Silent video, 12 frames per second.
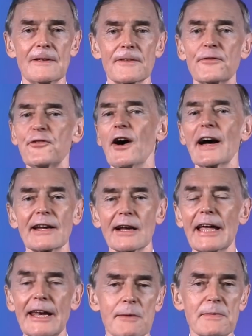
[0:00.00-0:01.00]
The
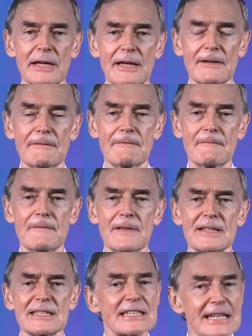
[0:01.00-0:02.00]
final enemy,
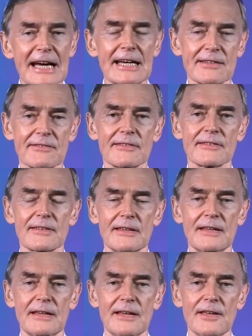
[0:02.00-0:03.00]
death.
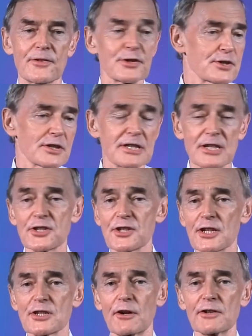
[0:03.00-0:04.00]
The
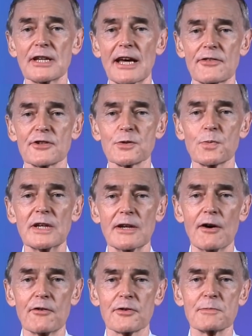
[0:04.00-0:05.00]
statistics on death, as we
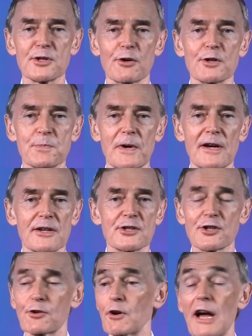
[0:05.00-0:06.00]
know from George Bernard
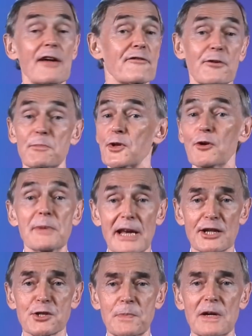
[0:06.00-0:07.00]
Shaw and from human
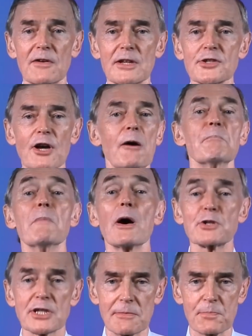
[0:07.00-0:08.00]
experience, are
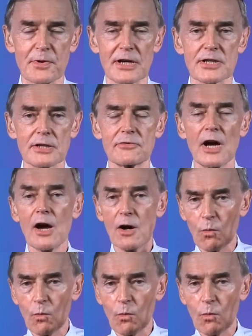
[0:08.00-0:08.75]
most impressive.